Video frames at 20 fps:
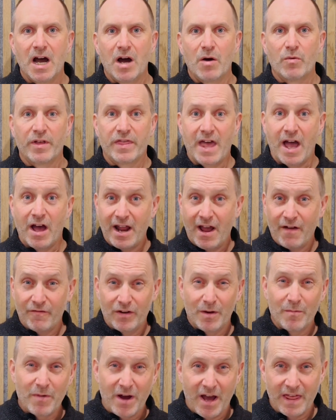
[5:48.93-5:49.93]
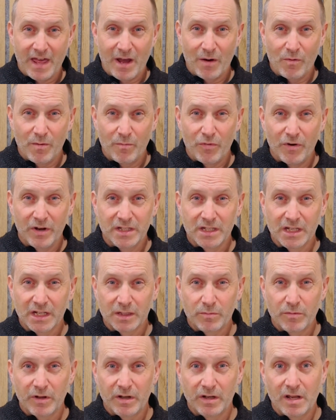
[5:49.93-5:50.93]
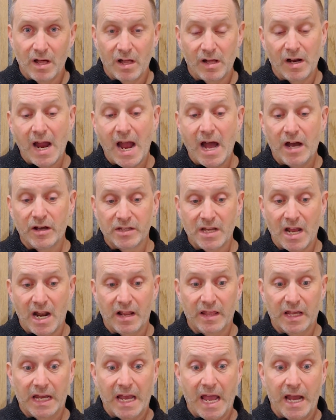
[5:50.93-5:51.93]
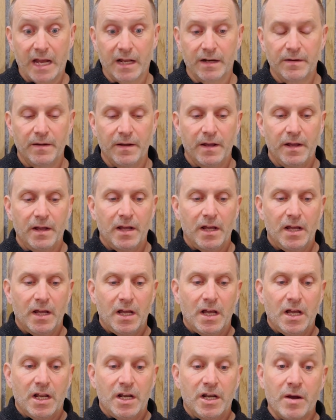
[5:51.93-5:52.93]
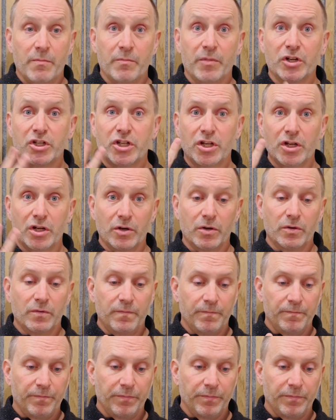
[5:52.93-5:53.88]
without having to buy that $1.6 million house out of the gate. Number two,